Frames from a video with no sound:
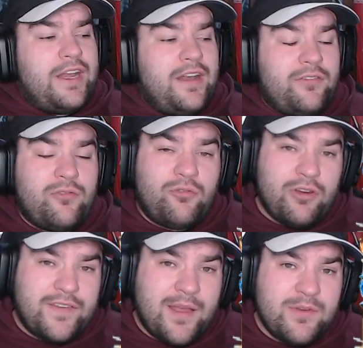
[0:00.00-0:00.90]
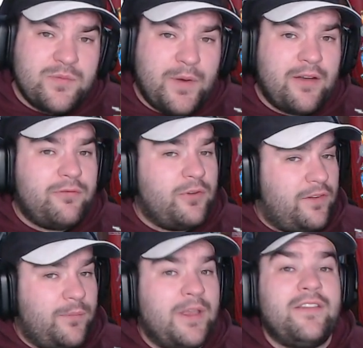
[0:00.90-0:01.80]
an extra crit damage buff,
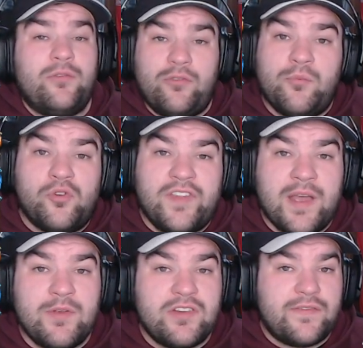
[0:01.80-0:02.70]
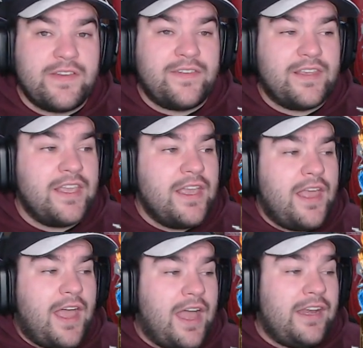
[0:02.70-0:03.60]
which means he'll do more damage, obviously.
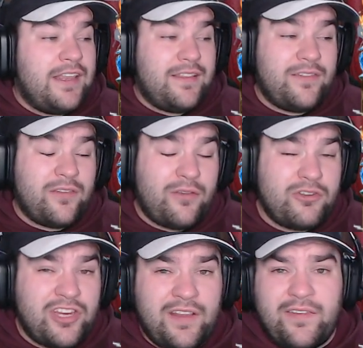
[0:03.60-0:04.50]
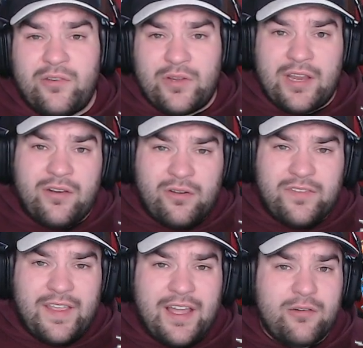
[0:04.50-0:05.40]
And there's also a chance that you'll get knocked
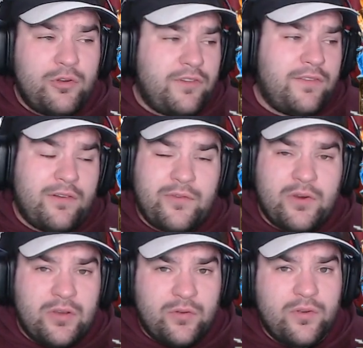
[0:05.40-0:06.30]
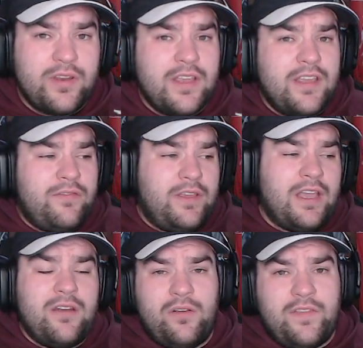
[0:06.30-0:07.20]
down, which is not very good. If you
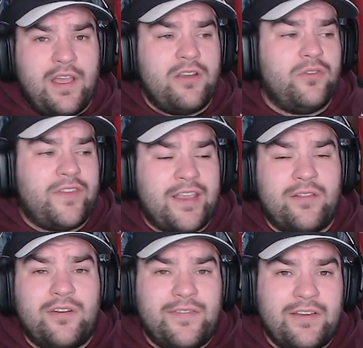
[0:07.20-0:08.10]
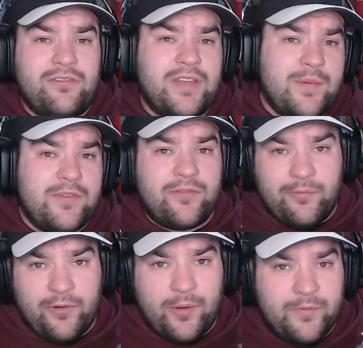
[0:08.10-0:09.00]
get knocked down, you'll take a lot of extra damage from
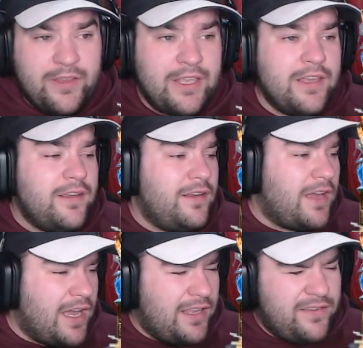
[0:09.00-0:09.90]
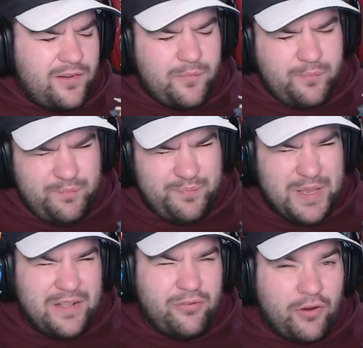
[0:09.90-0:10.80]
Flopsie. It's not a
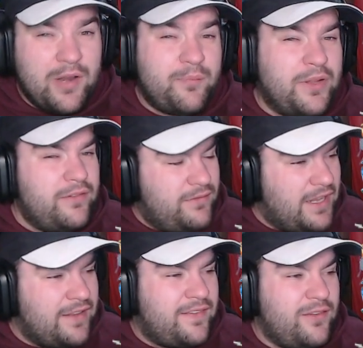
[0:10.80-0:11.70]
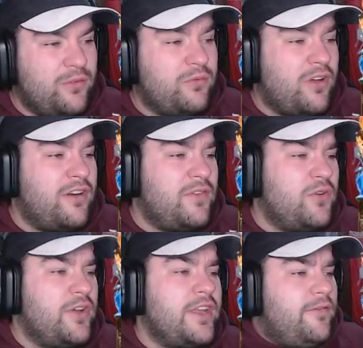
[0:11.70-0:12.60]
big threat, but it's still kind of
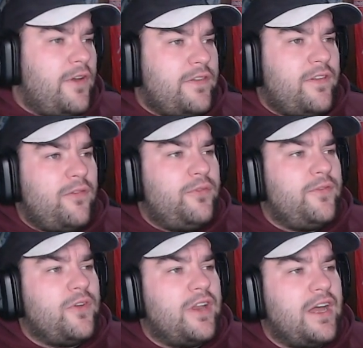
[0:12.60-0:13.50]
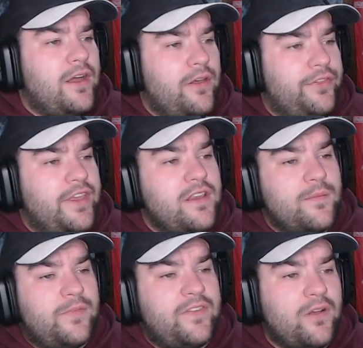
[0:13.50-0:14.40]
annoying. First off, we've got our Earth
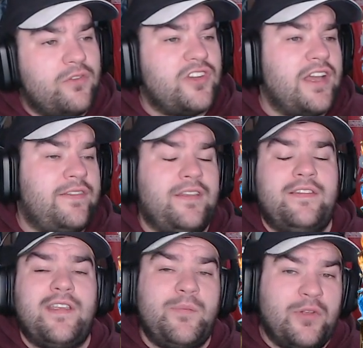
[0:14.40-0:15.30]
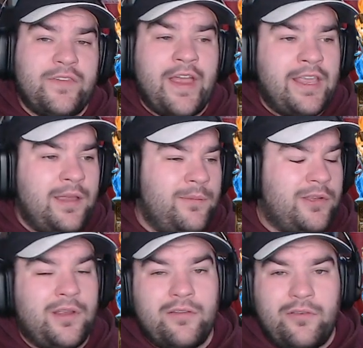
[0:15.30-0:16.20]
Kingdom Soldier. As you can see, built tanky. I'm not
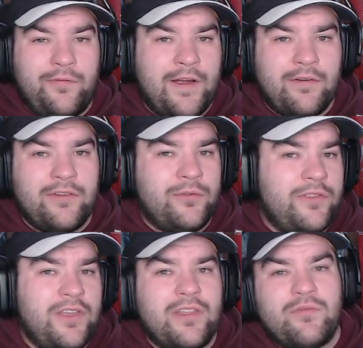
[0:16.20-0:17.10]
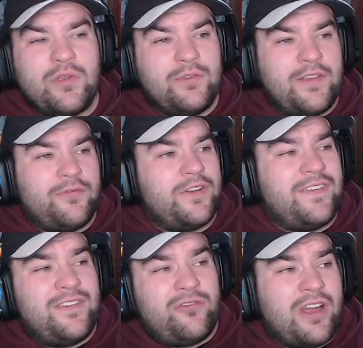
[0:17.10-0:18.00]
going to go too far into it. The only real
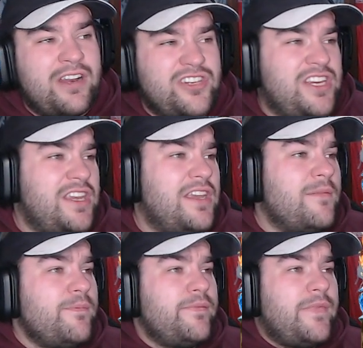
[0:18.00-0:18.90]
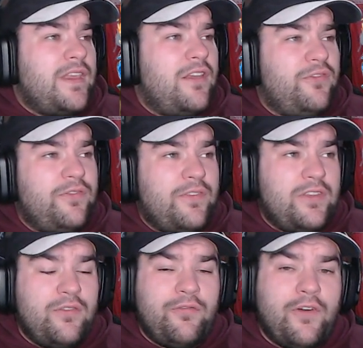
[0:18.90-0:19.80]
difference in strategy here, if
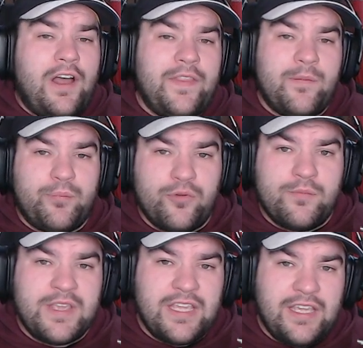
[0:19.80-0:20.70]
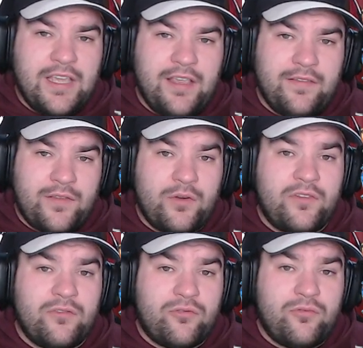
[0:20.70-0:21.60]
you find that Bumi is going
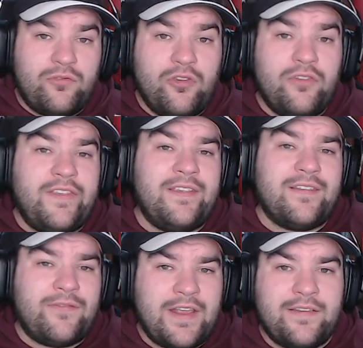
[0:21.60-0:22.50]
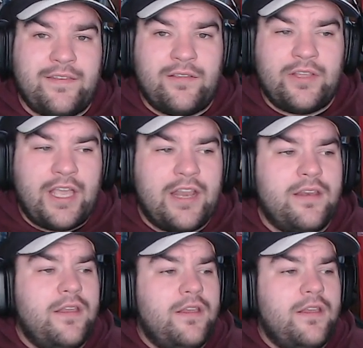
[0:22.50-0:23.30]
to use his advanced skill again,